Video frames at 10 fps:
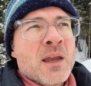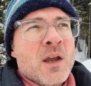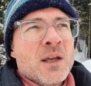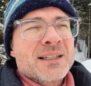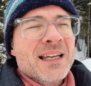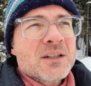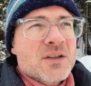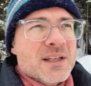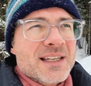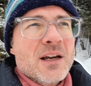Since
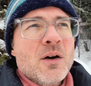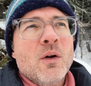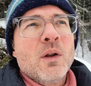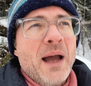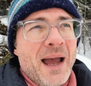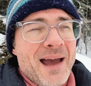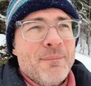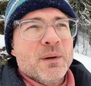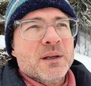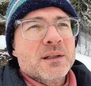the sinkhole
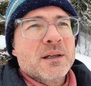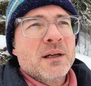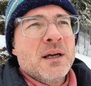happened,